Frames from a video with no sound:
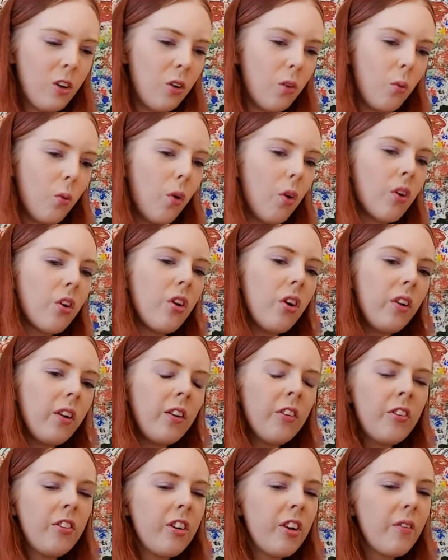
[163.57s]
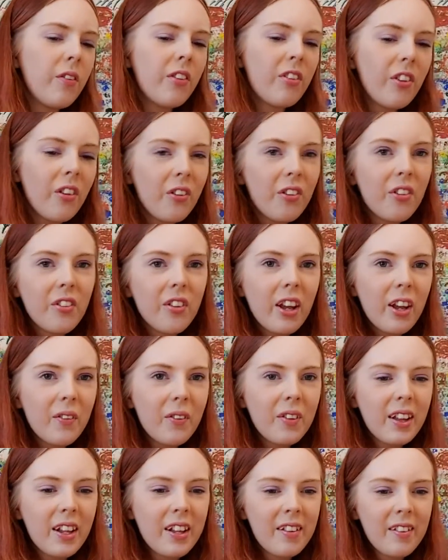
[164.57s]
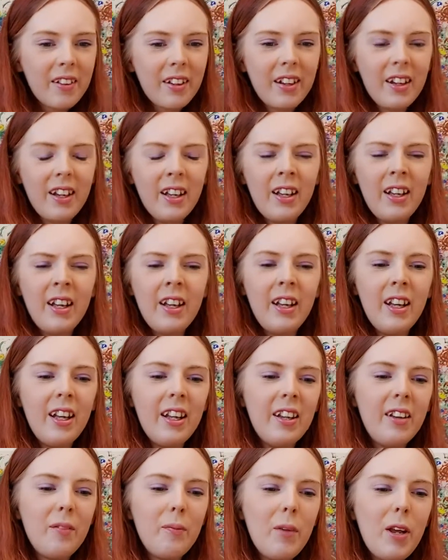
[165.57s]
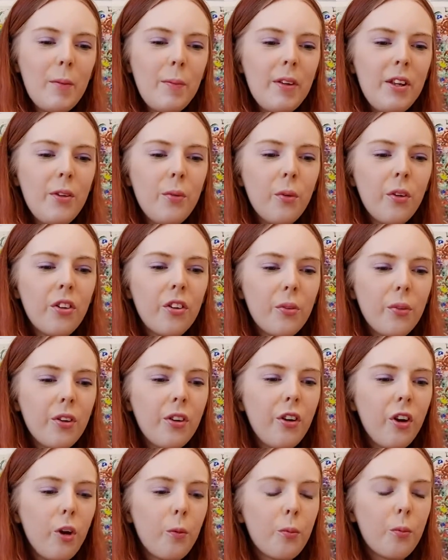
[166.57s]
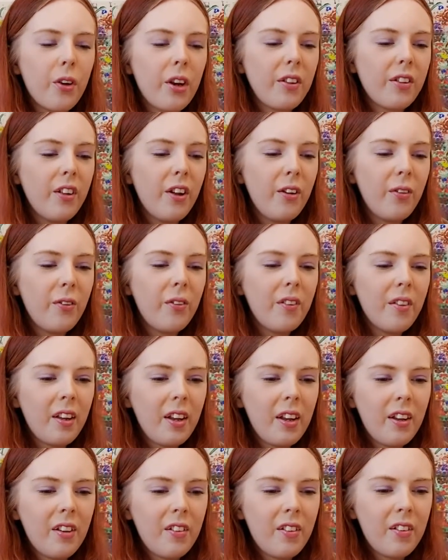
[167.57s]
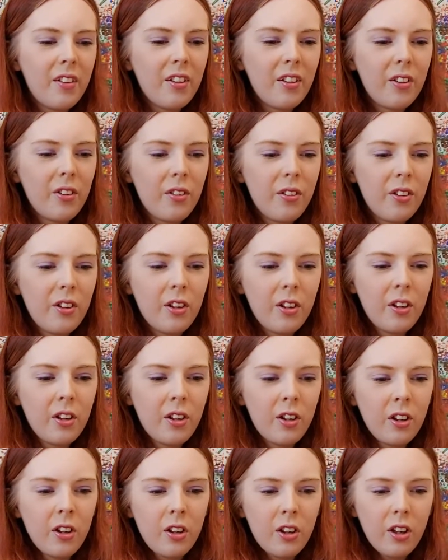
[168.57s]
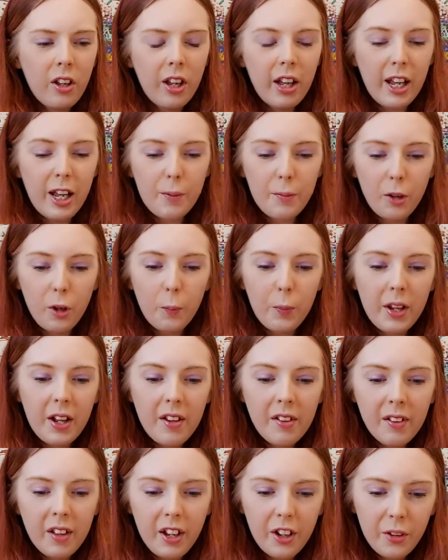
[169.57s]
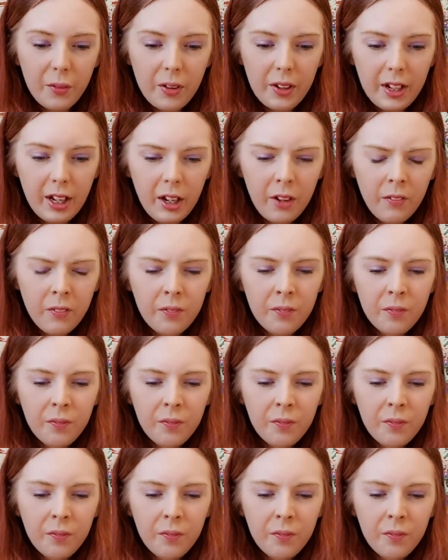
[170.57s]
What colours do you associate with Easter? And maybe you want to incorporate those into your piece that you're doing now.